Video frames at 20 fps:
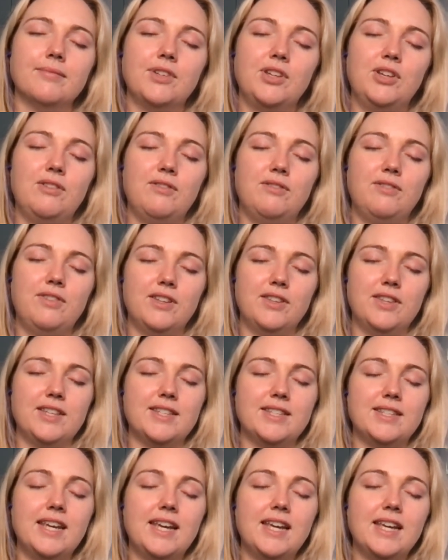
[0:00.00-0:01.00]
You can feel the
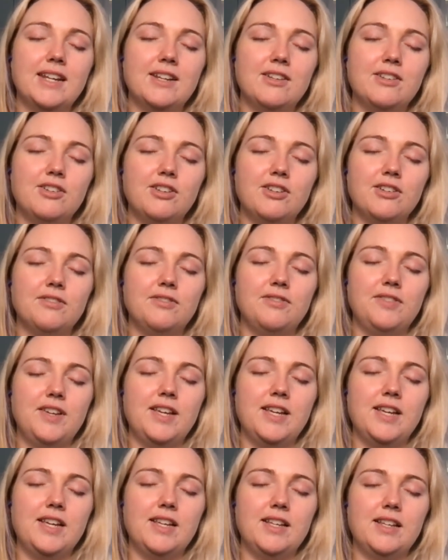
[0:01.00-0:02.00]
sand under your
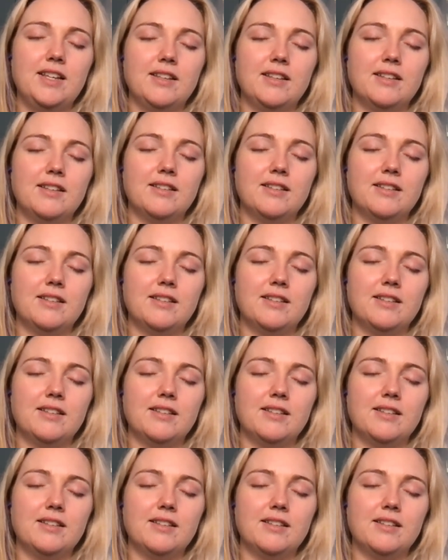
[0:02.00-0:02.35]
feet.